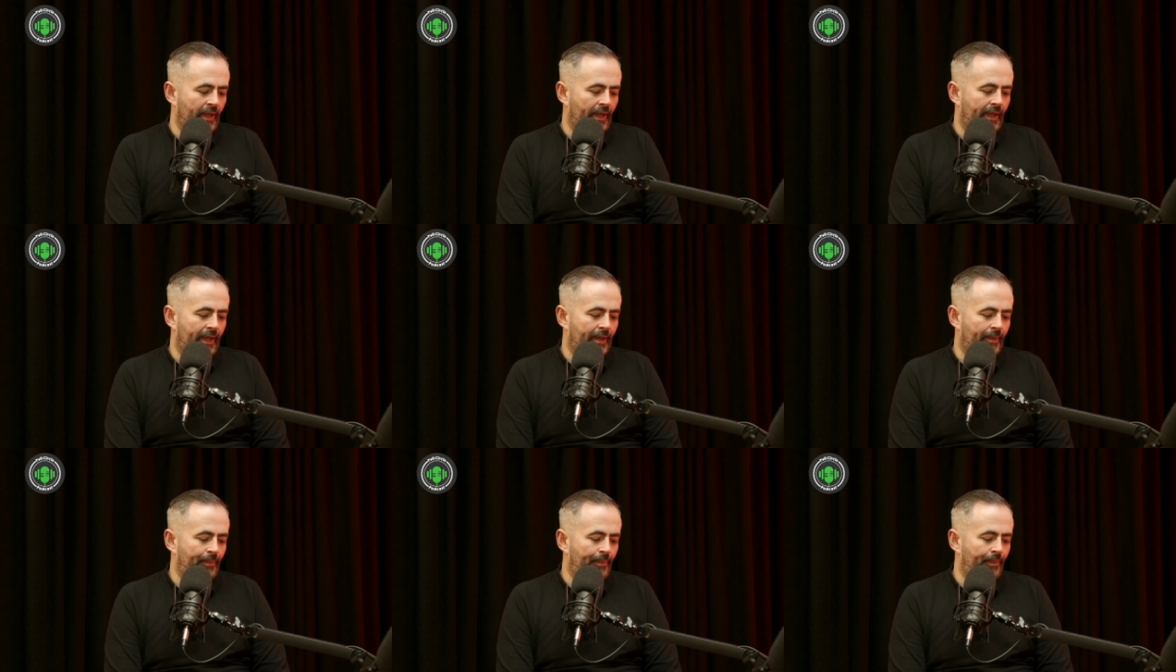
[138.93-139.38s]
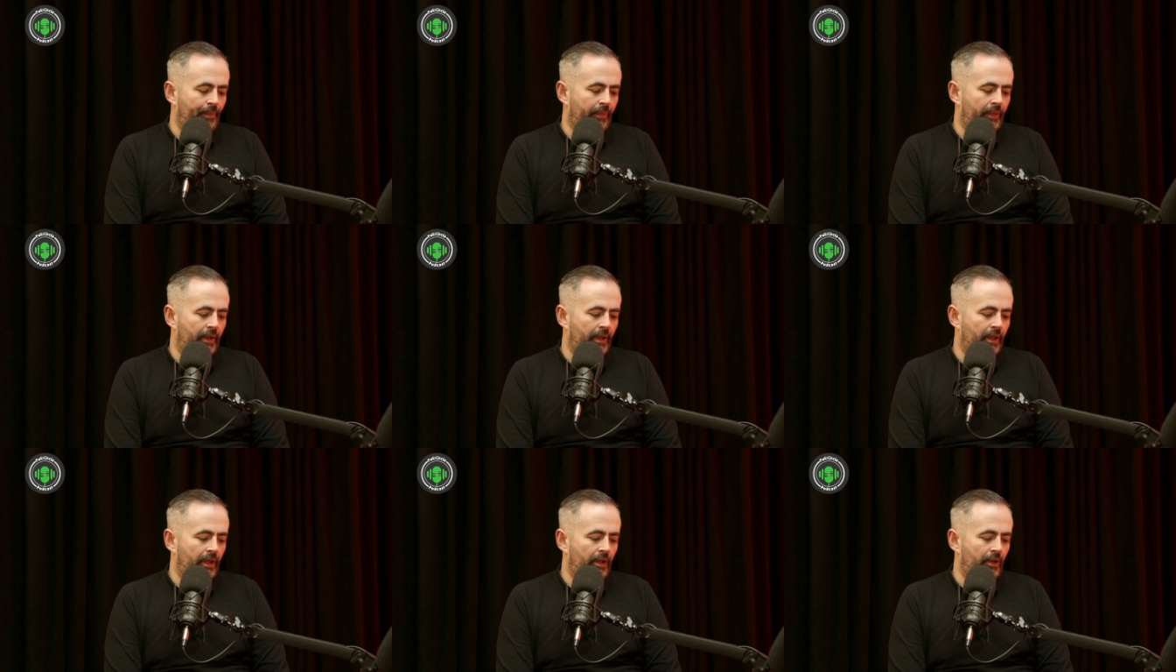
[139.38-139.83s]
Um,
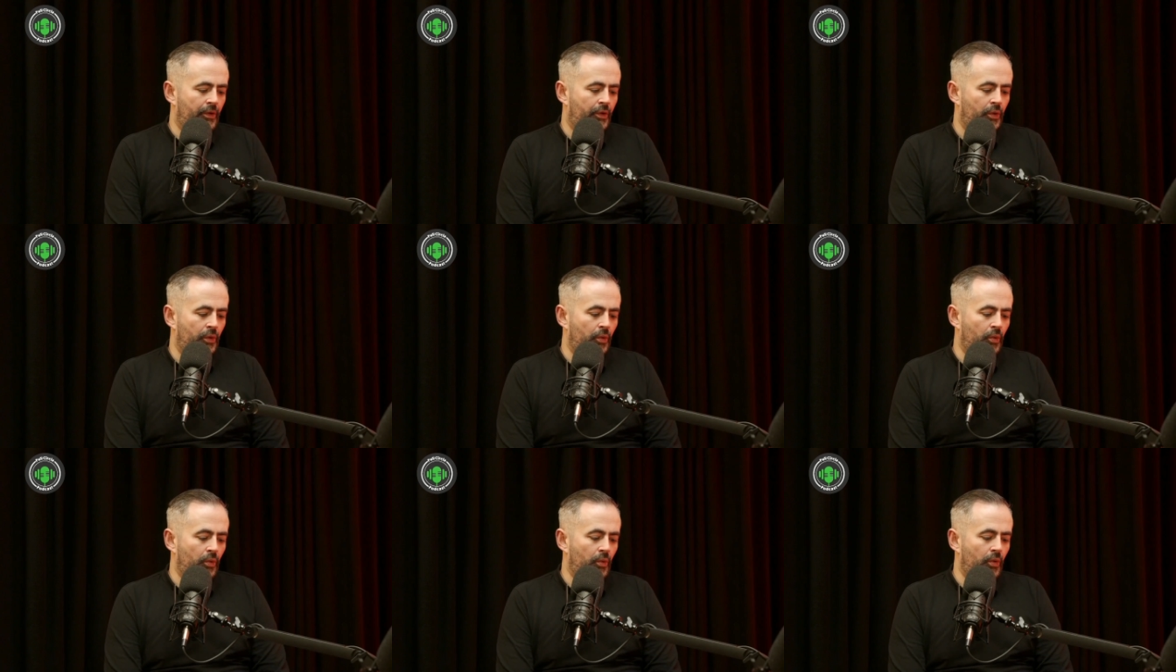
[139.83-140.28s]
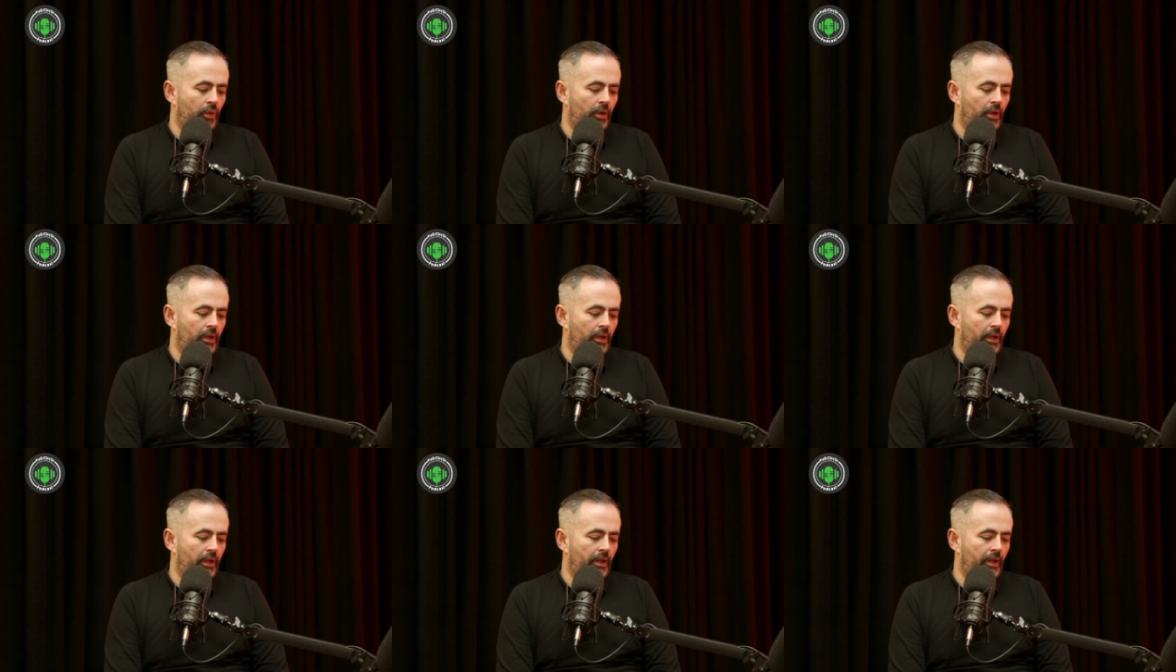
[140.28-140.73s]
so
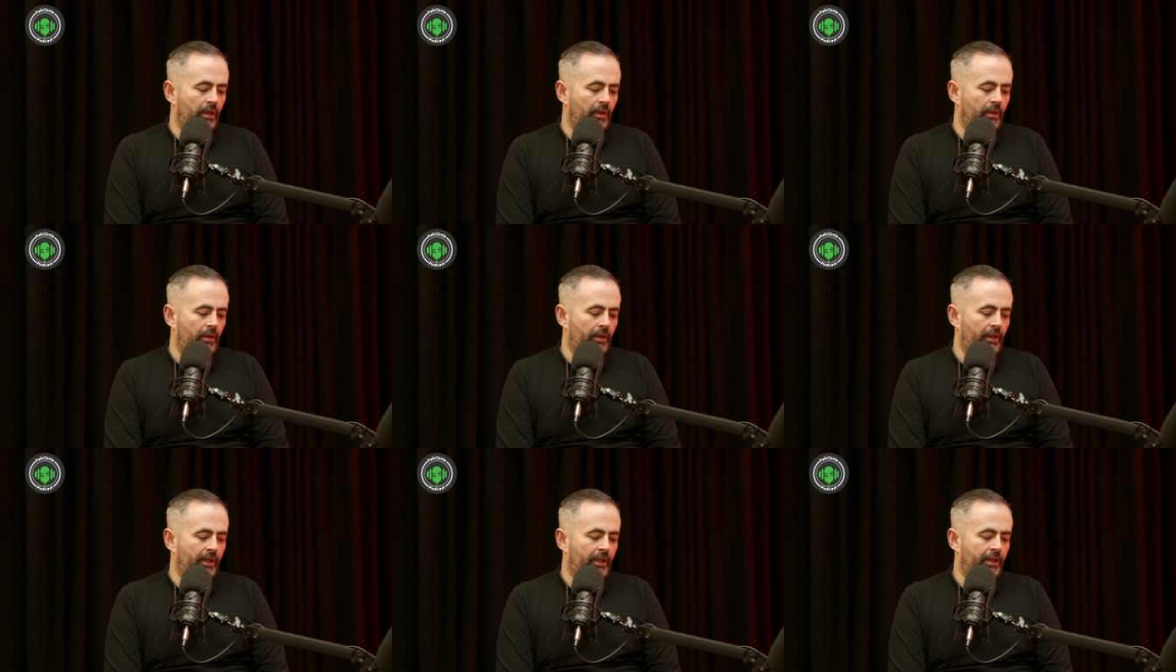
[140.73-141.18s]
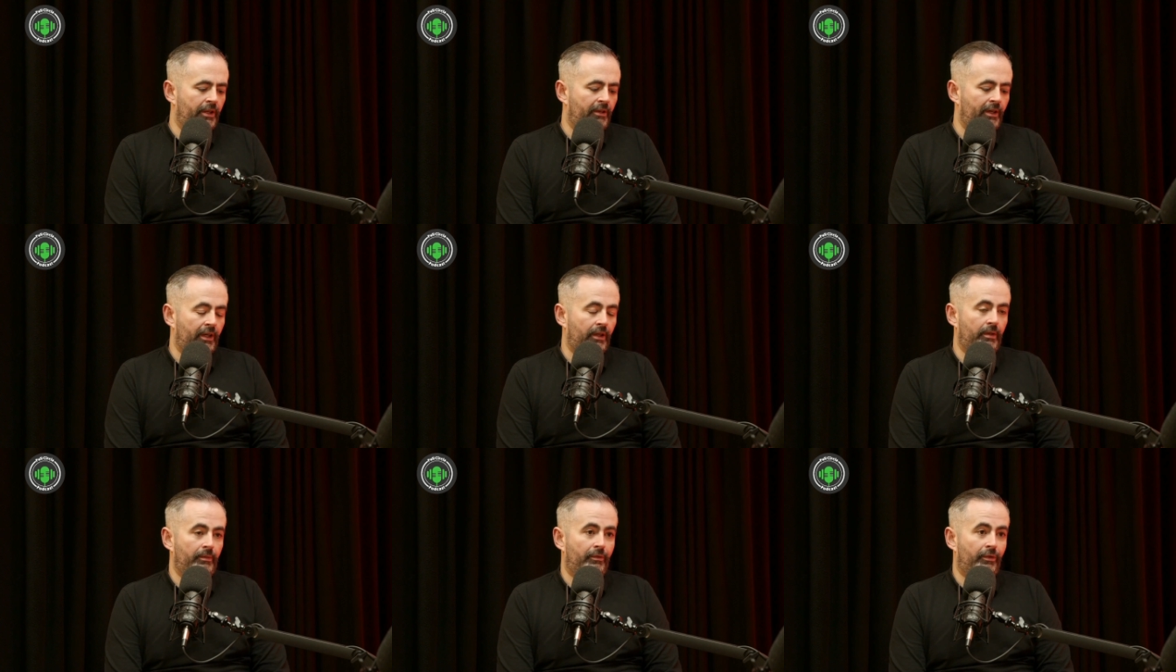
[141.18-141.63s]
the
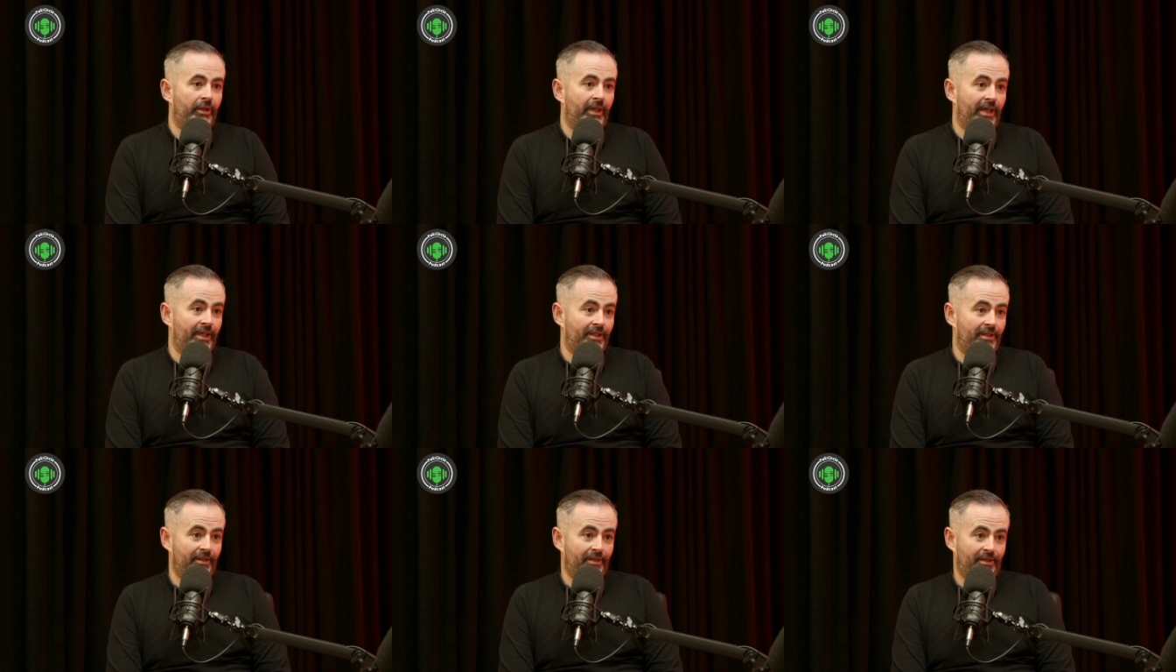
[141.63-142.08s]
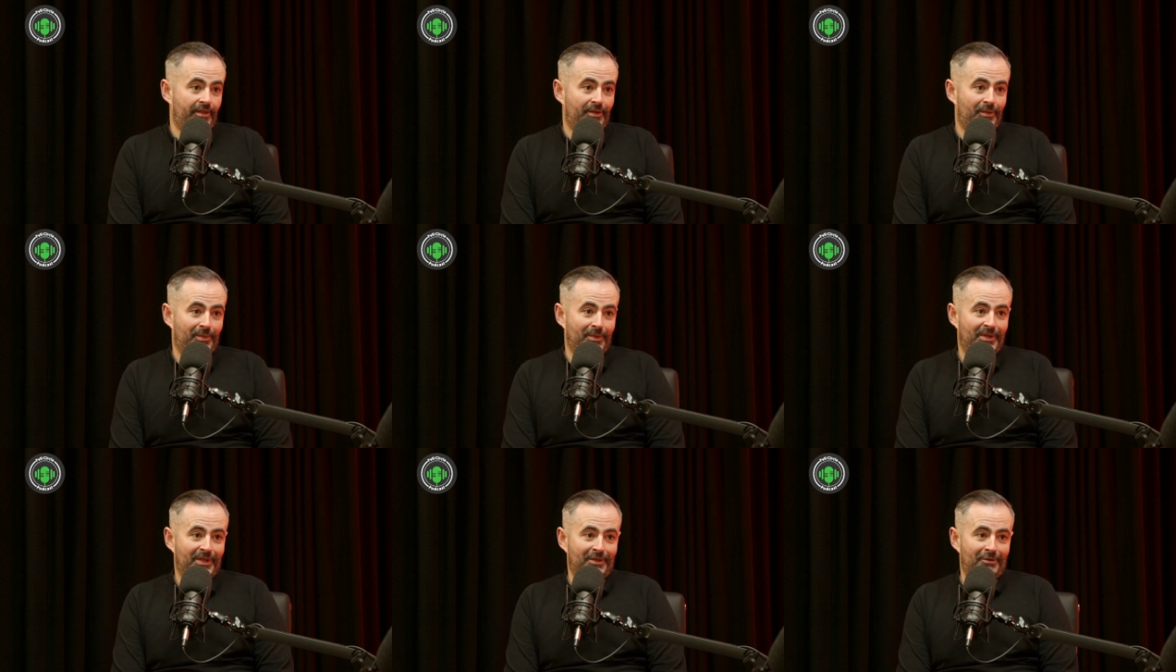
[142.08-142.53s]
curriculum for excellence
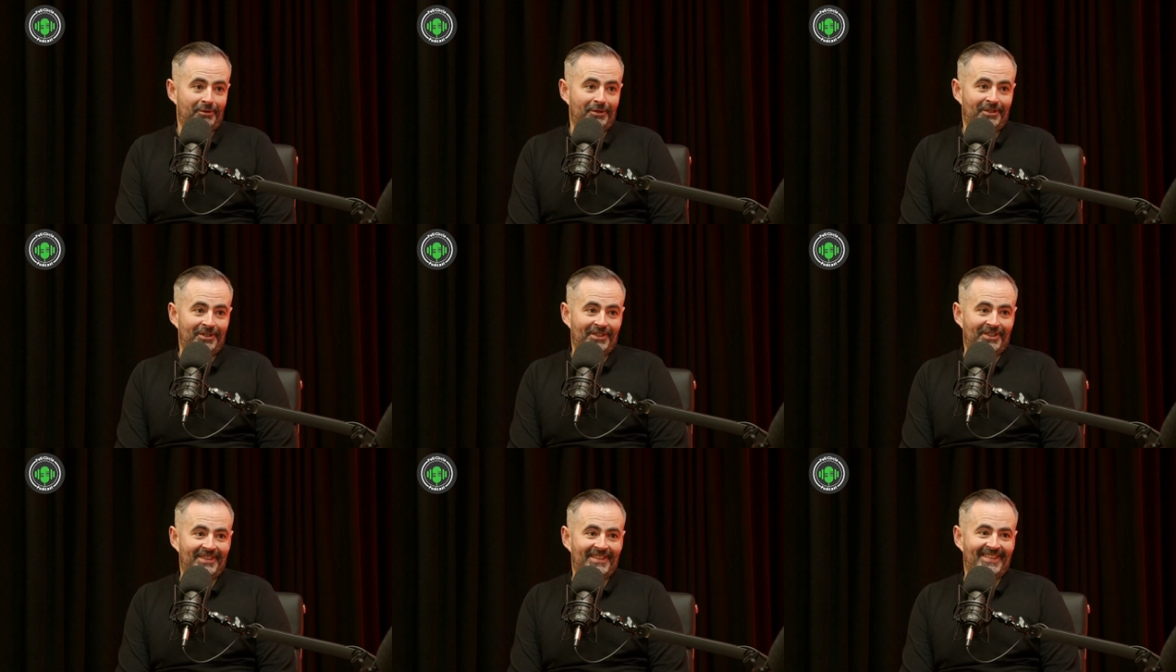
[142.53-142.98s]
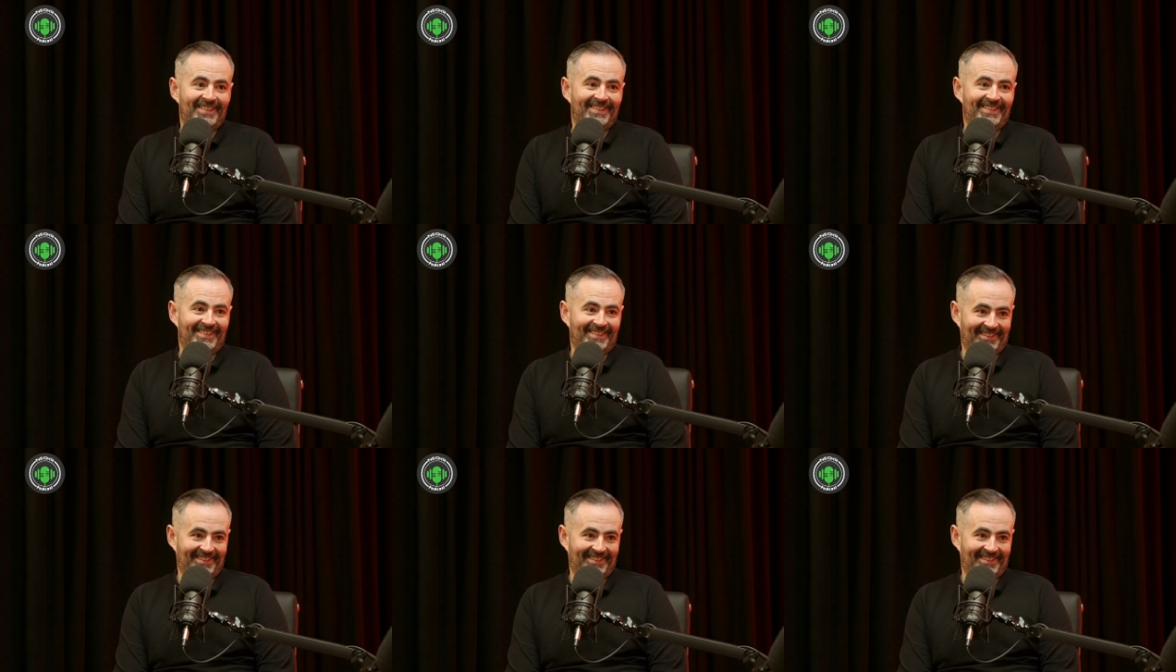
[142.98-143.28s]
was introduced